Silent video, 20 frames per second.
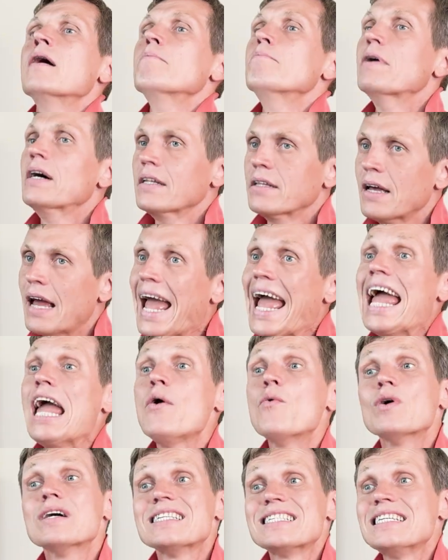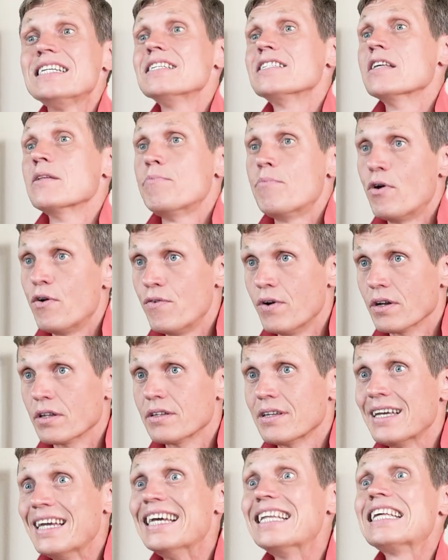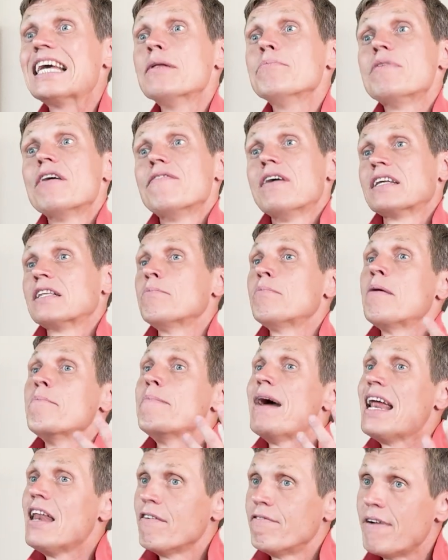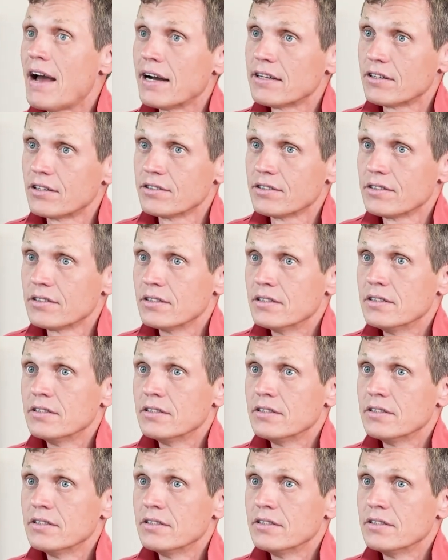But A1C isn't perfect. It can be affected by many factors.